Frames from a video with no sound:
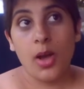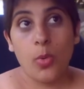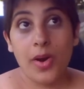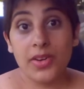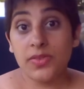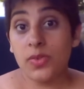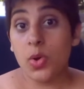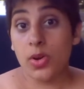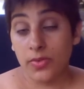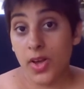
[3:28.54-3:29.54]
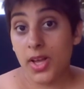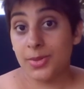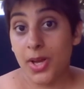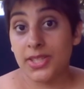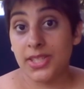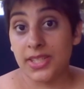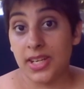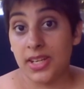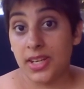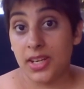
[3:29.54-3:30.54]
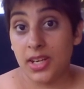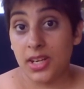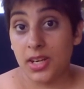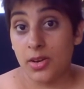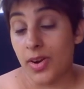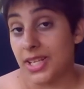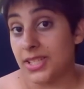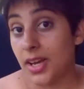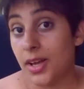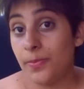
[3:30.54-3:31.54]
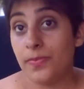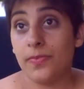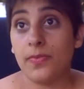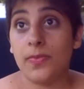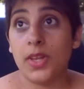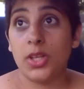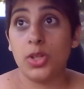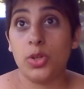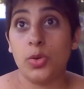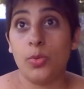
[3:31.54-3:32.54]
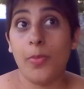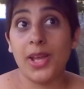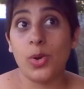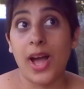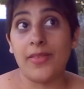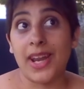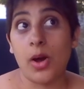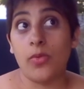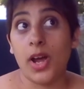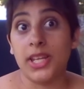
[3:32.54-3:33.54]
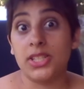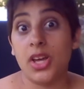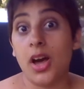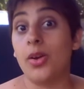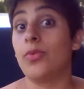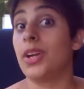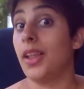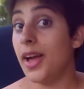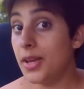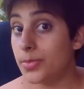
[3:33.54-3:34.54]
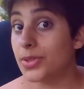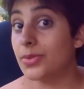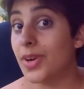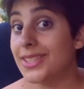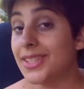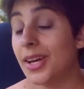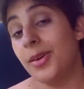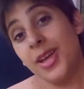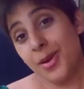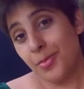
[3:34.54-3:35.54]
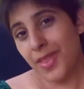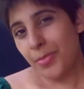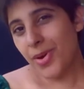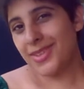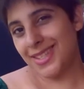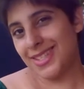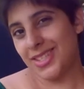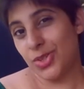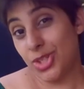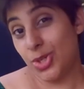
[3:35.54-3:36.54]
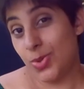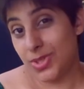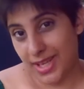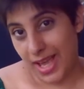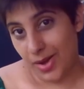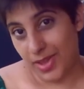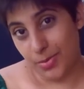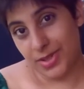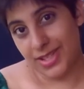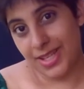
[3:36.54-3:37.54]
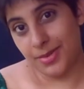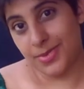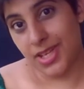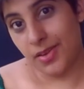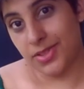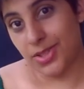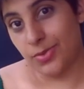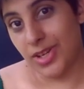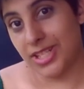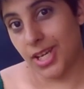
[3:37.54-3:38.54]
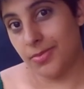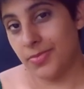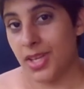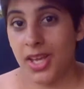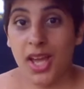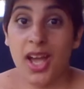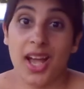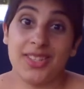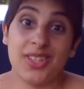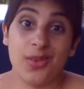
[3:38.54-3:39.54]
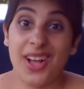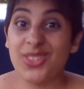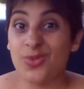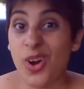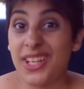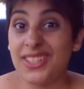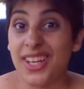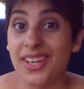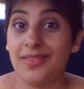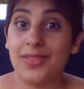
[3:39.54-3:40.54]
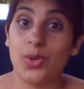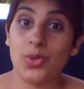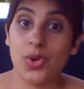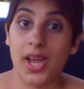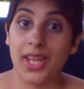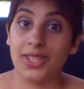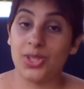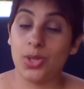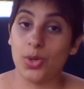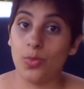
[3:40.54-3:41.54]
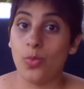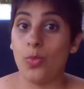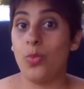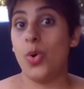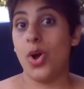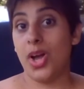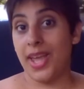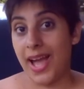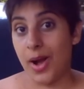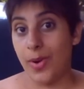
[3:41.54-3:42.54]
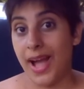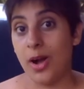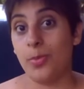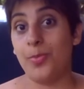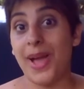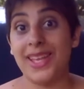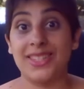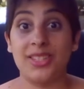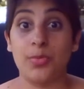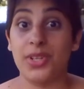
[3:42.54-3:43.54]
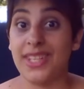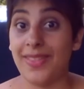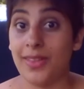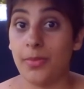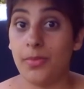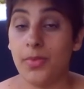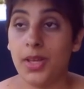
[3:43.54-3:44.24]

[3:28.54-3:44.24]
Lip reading: Whereas if you've got a first person narrator, you might not have an outright unreliable narrator, but that person is still choosing how they present themselves to the reader. And so as a writer, you're trying to work out how best to present them.